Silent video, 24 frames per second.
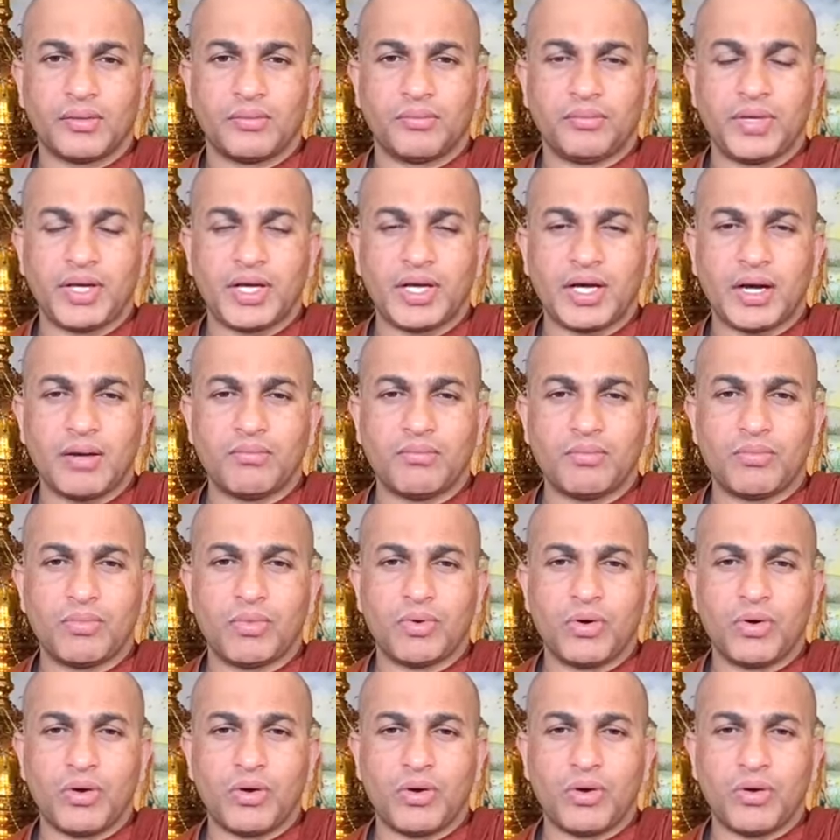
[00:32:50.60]
become
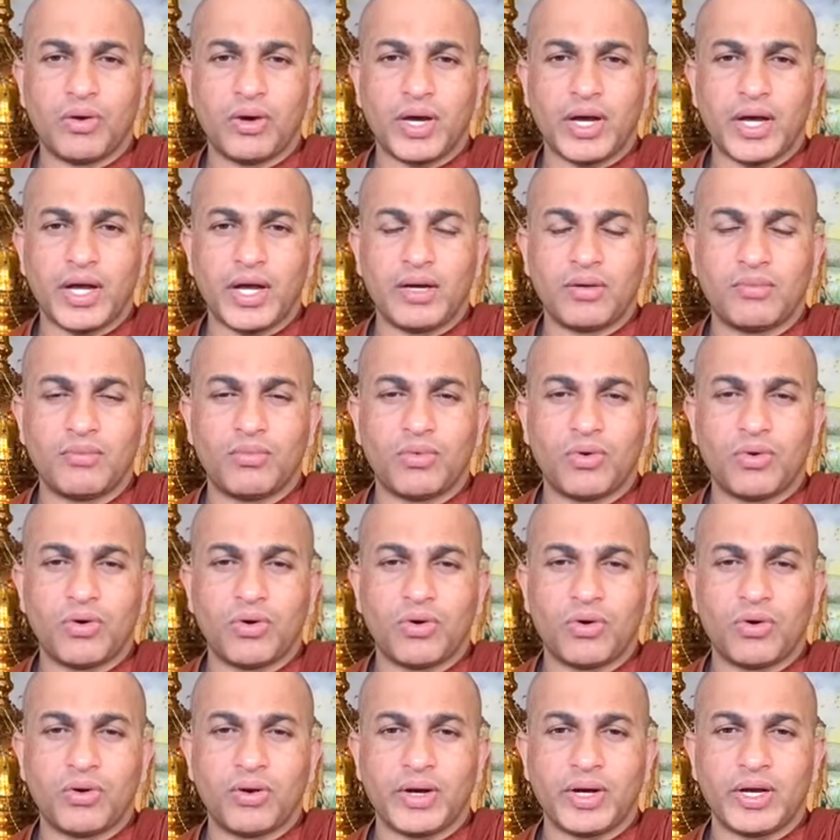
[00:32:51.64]
more and
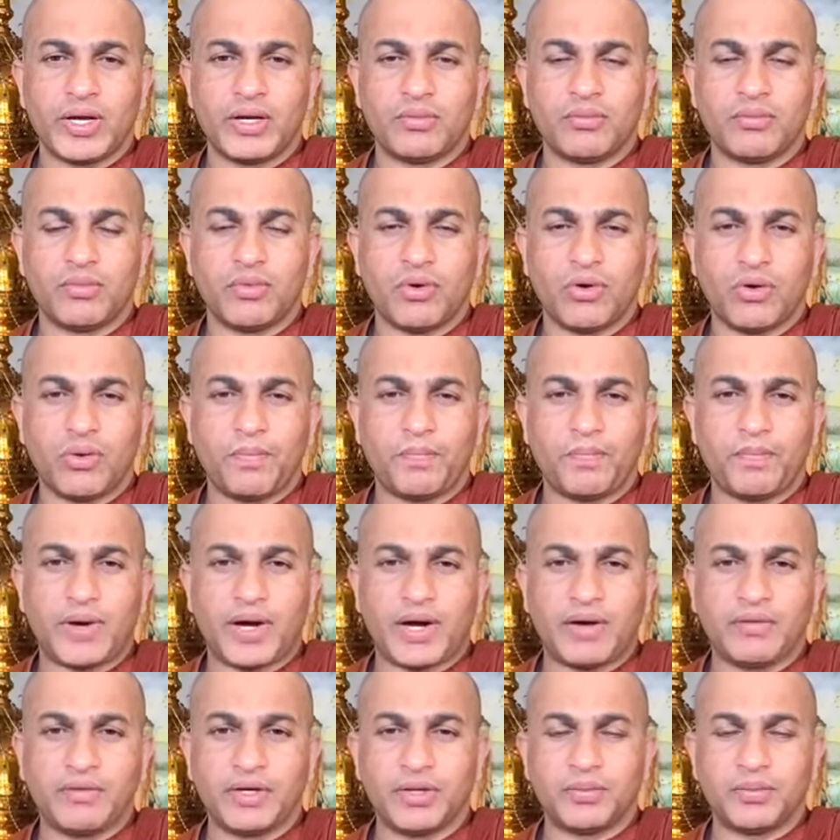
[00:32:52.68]
more and more
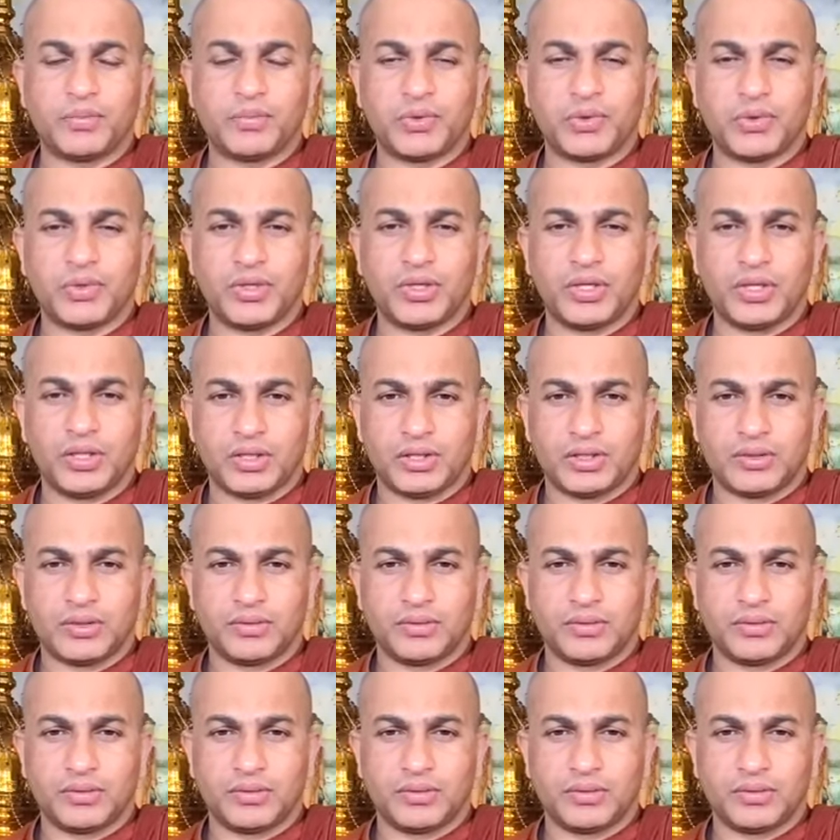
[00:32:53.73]
powerful